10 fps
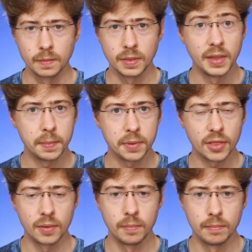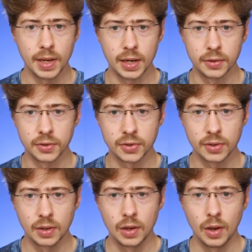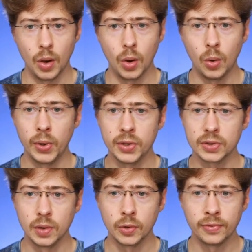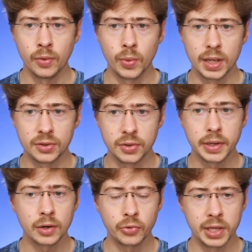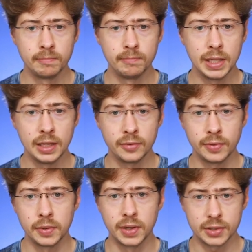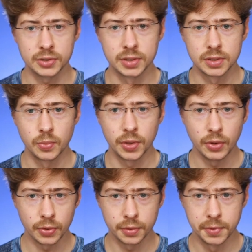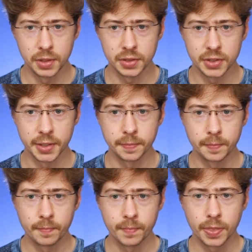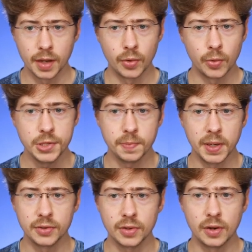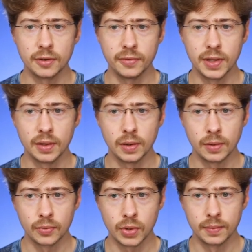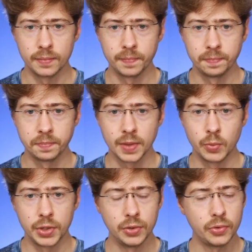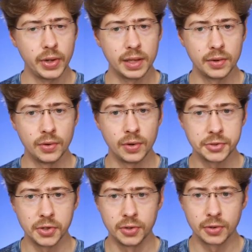Depth matters. Always look for ways you can create meaningful connections with your community. It always pays off in the long run. When you create and nurture your